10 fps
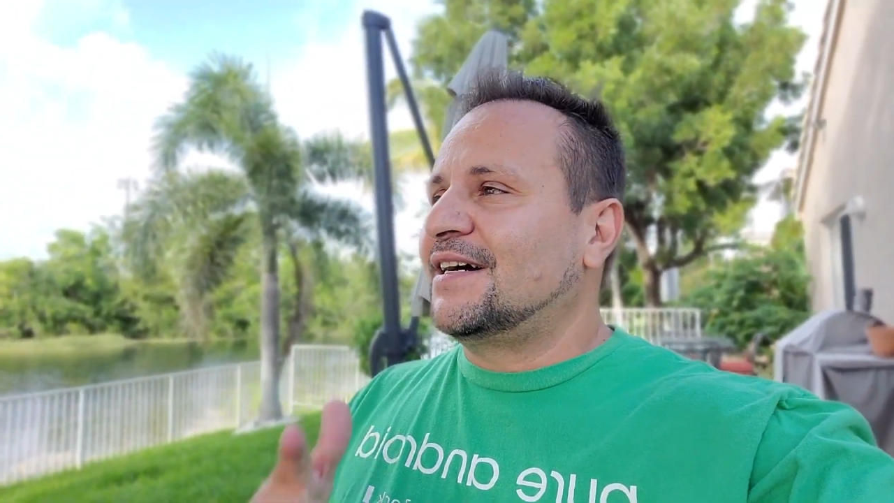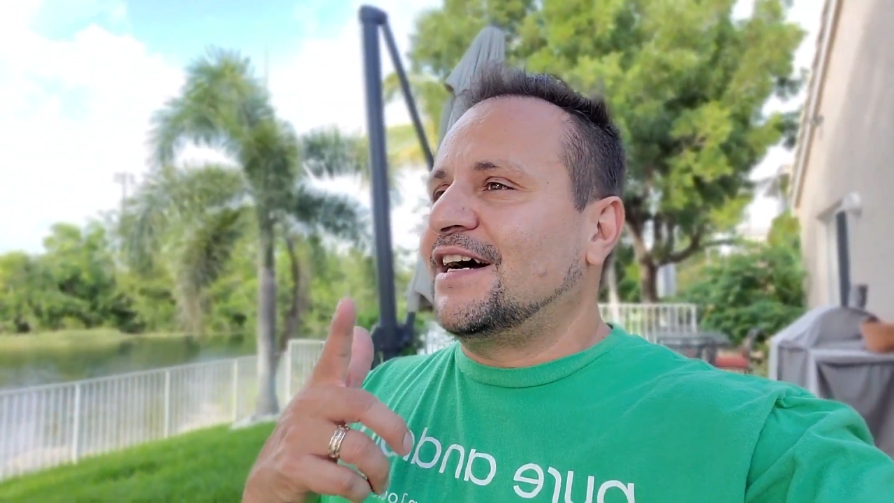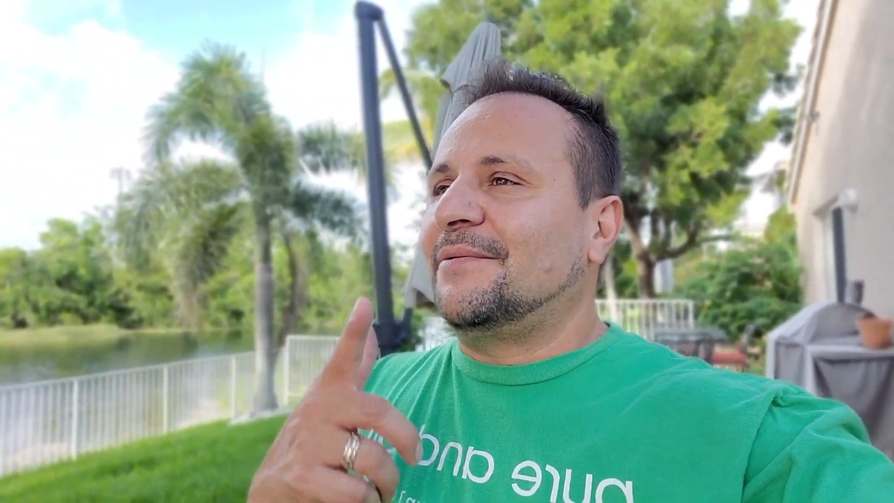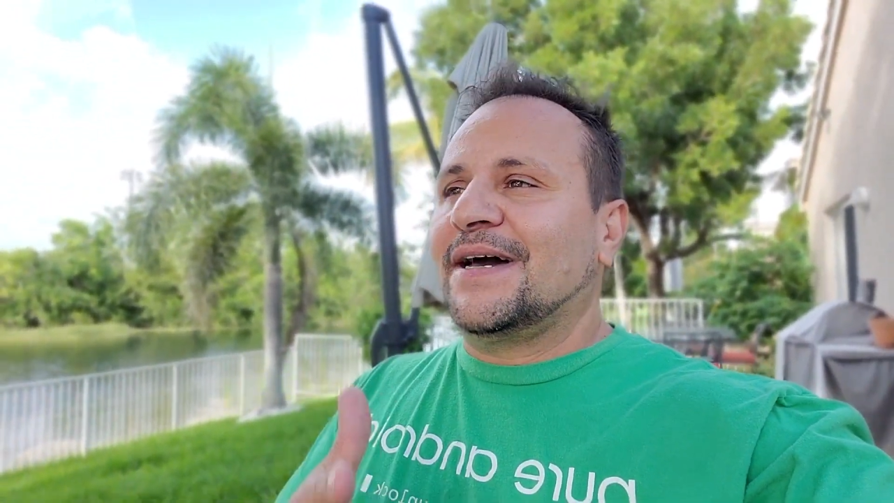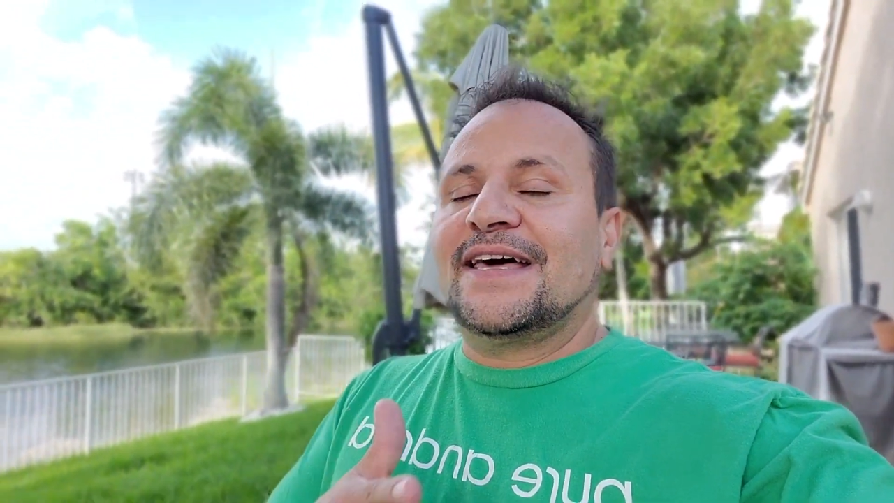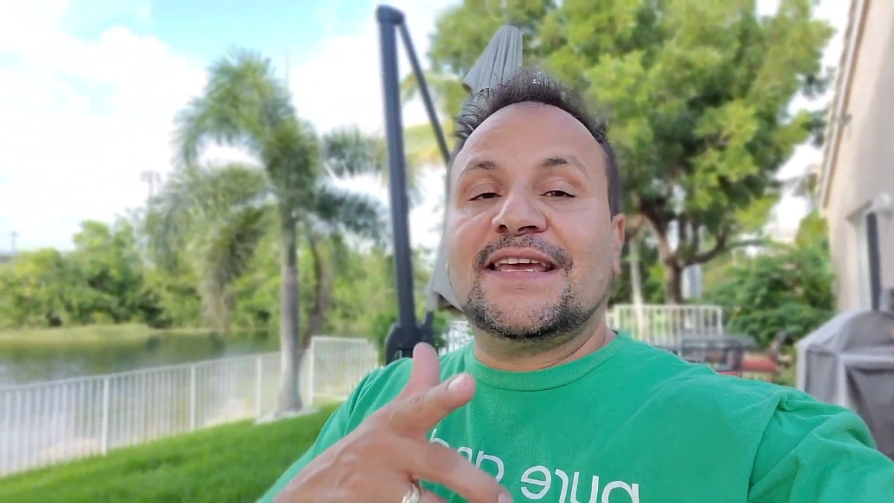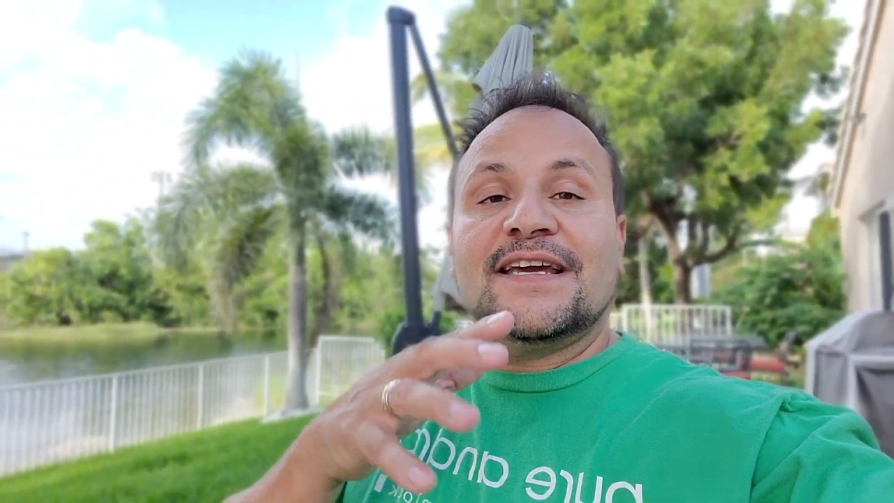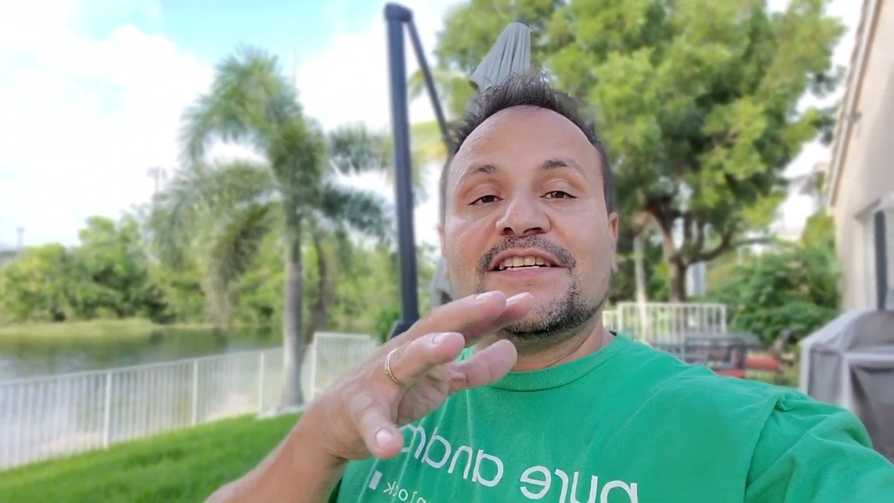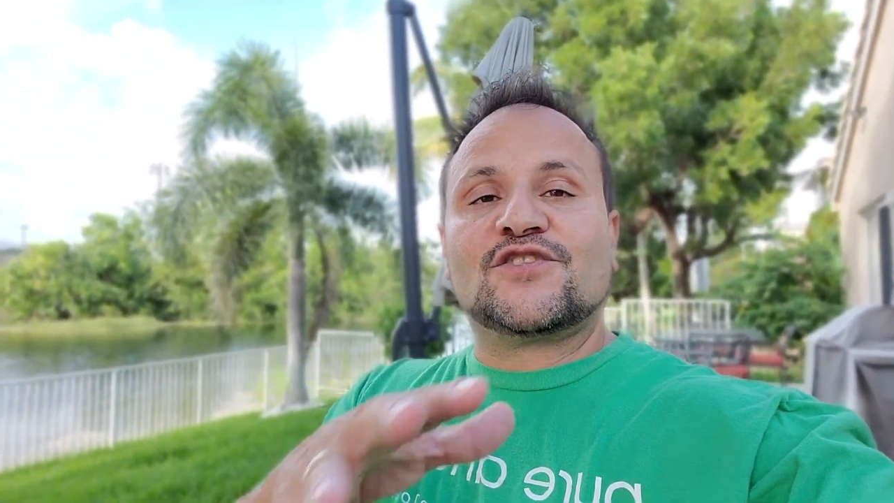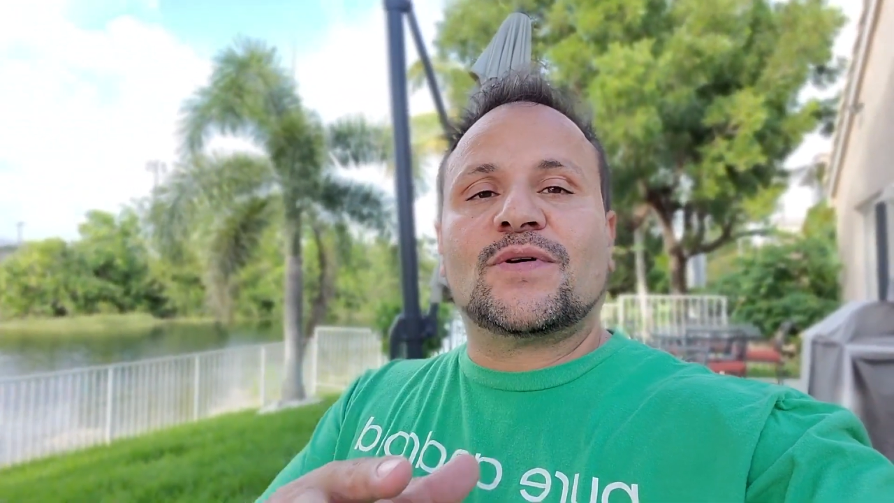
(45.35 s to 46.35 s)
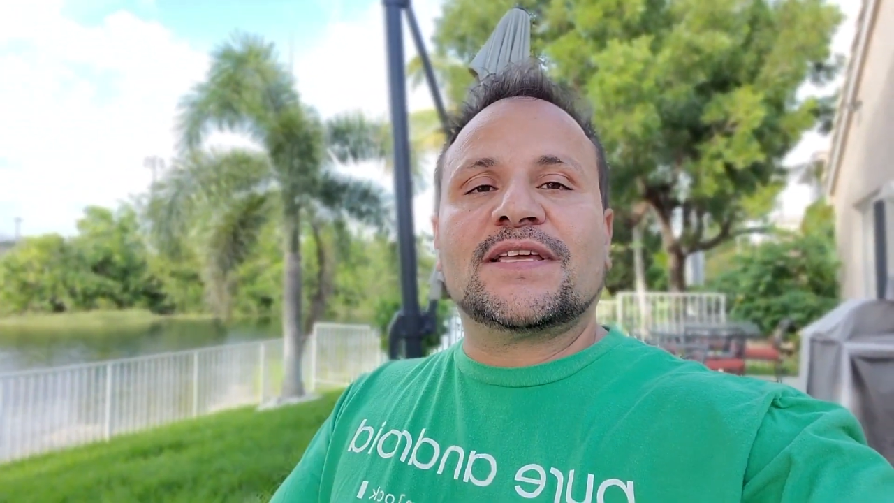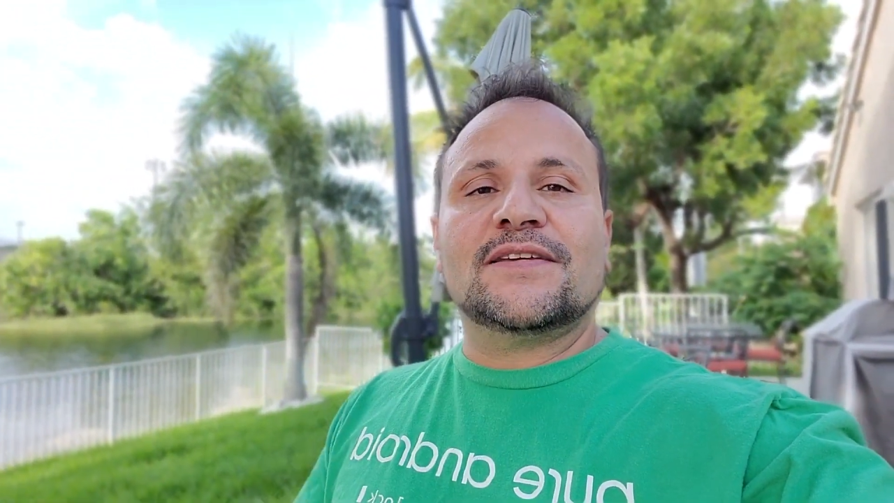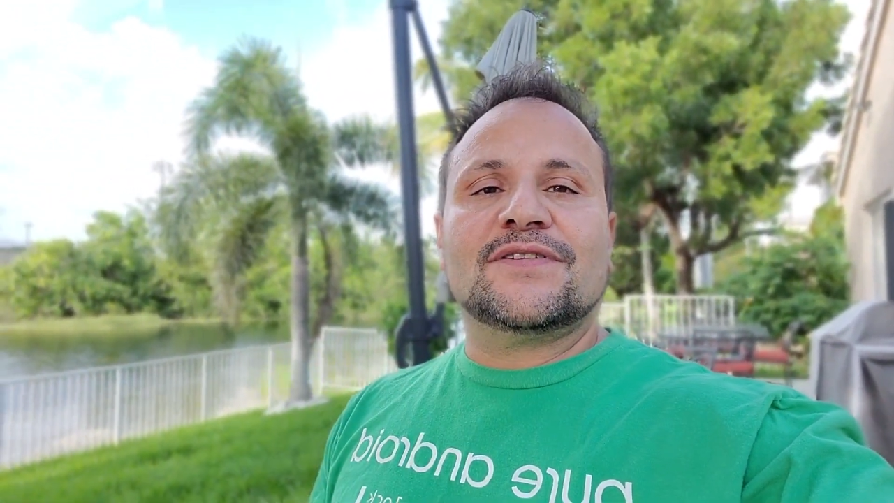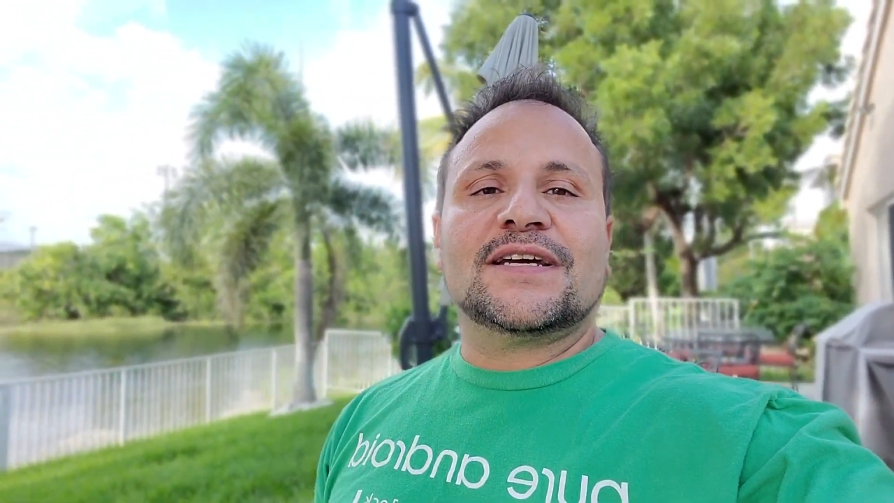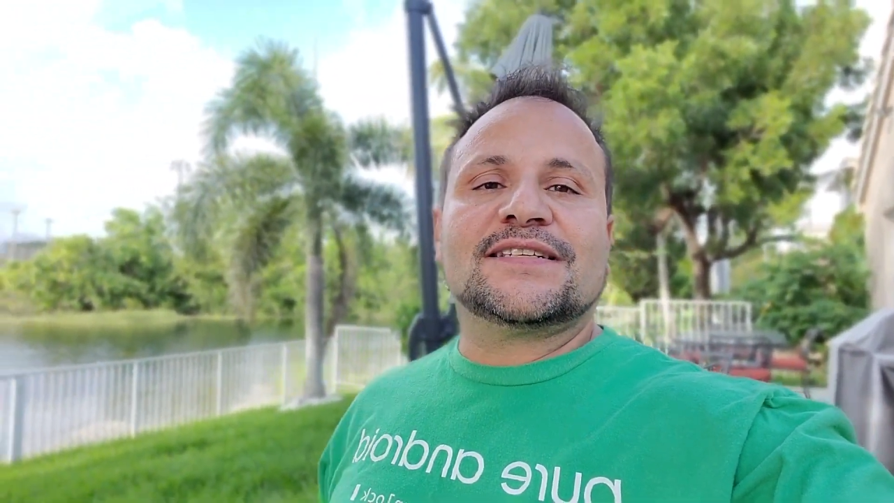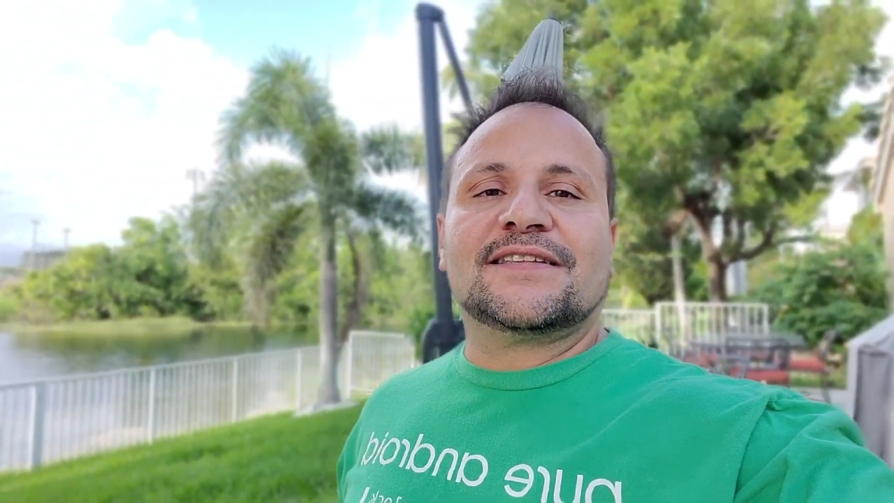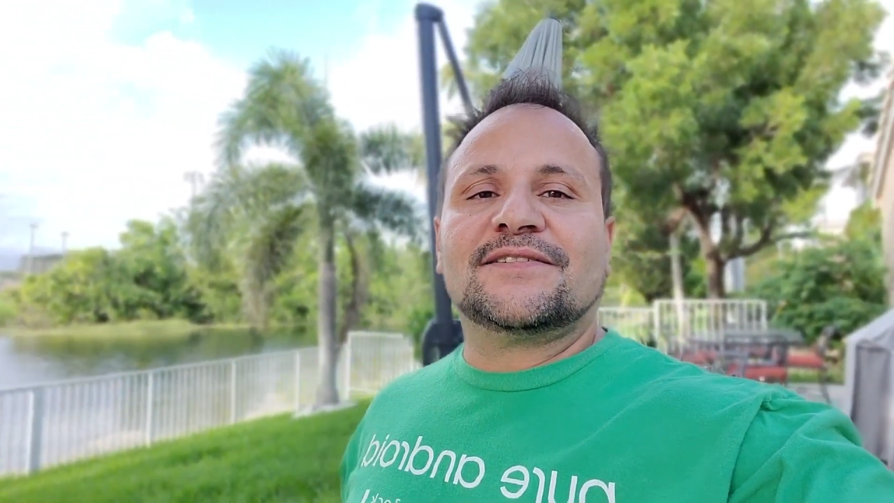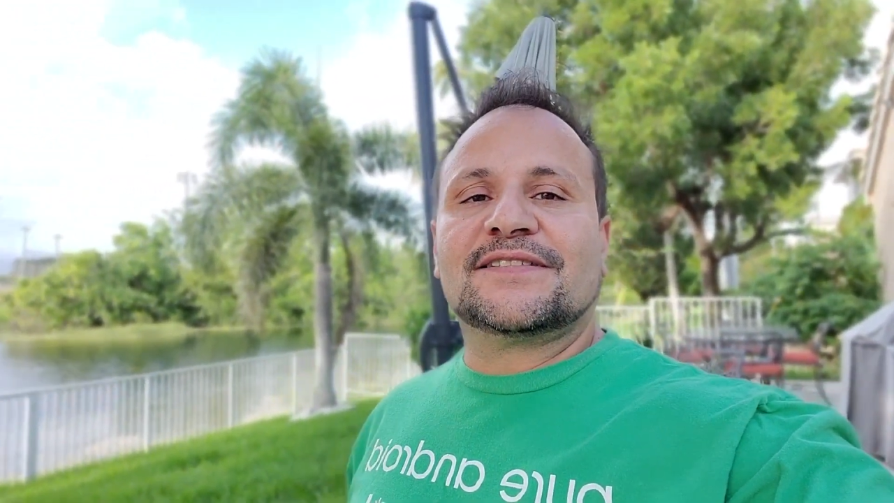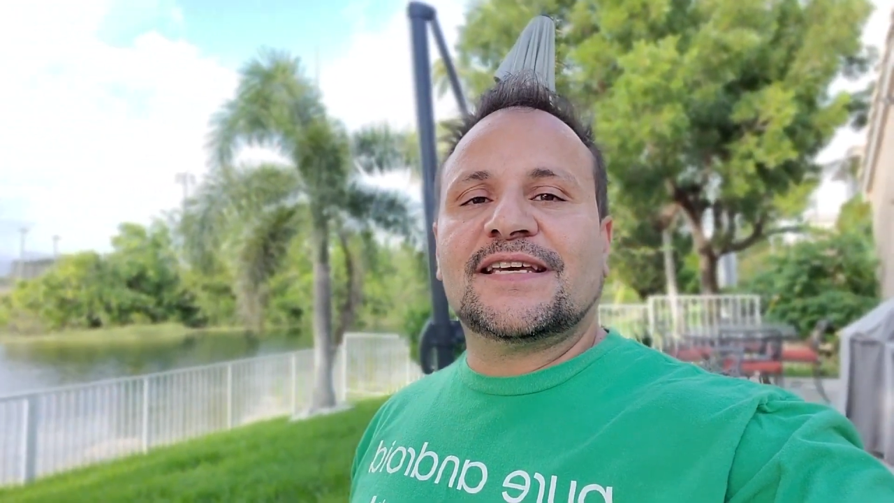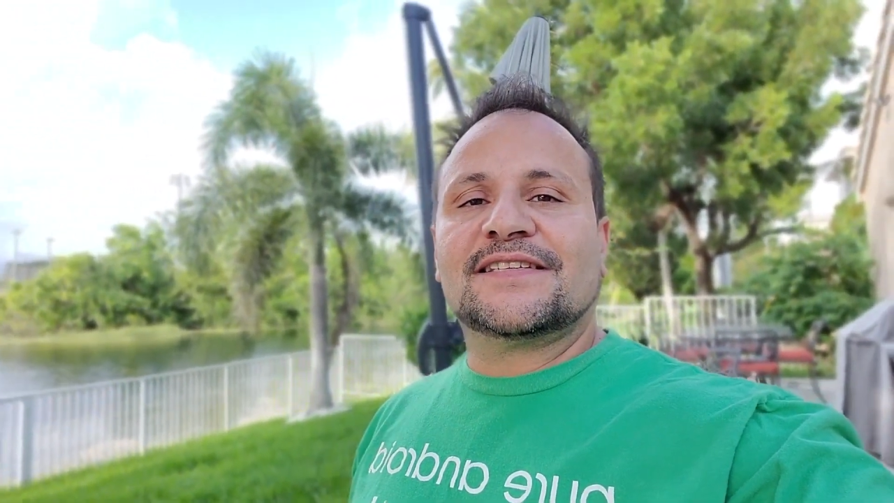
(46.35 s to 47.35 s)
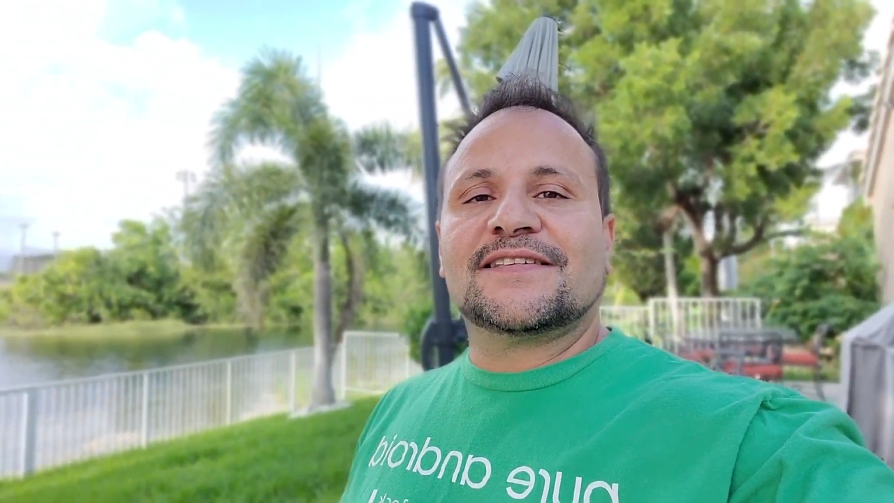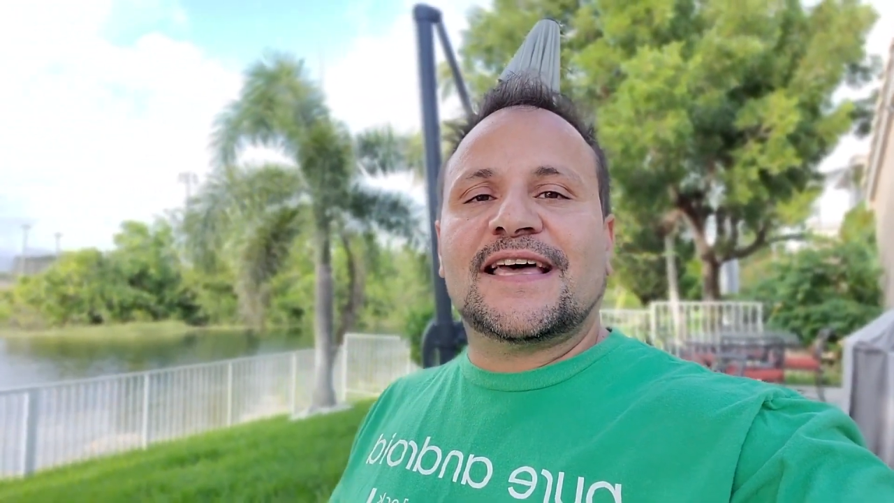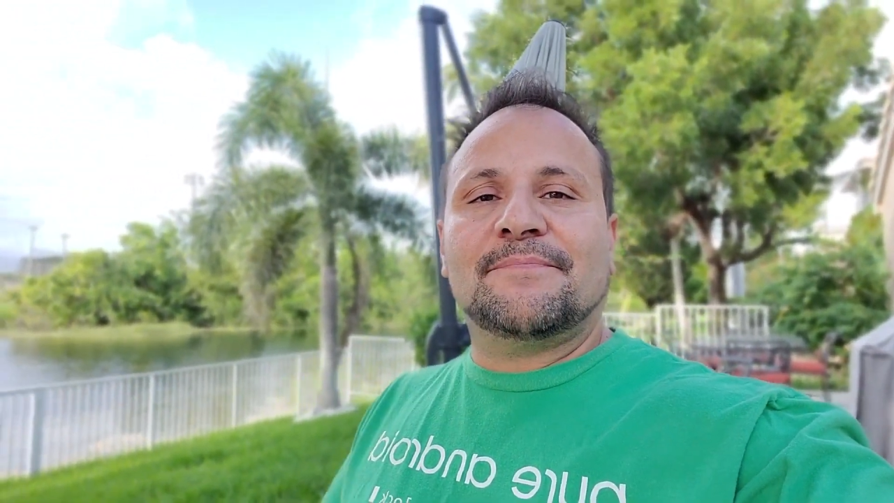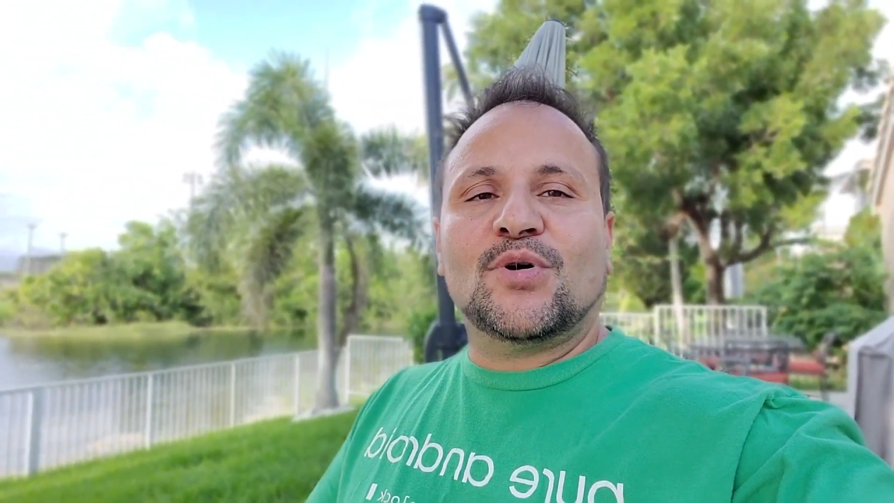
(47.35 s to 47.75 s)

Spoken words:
I'm out of here. I just want to give you guys a little taste of that